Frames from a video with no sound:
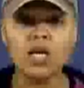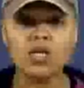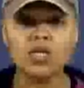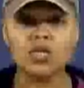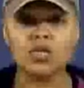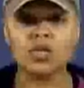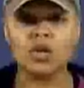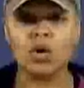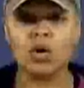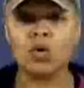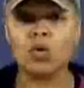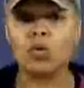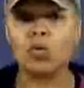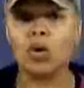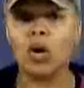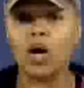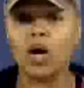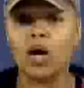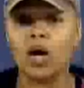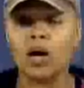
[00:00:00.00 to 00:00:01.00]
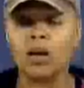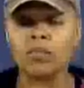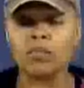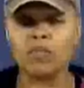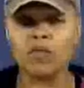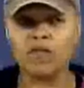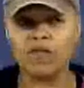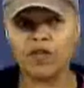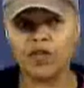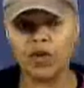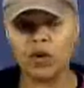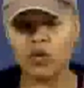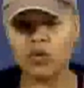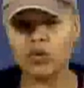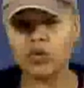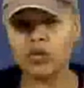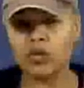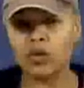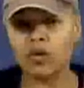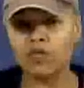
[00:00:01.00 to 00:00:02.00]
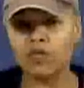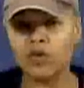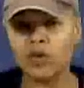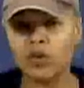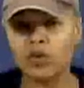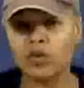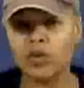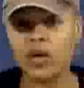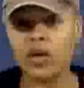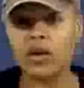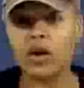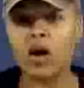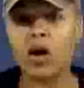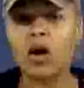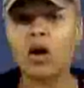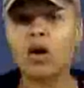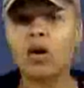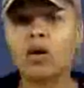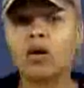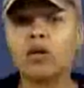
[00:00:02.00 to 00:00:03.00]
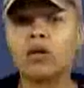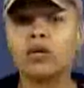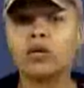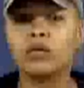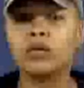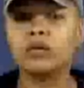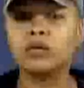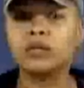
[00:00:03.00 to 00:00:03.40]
So, for those of you that are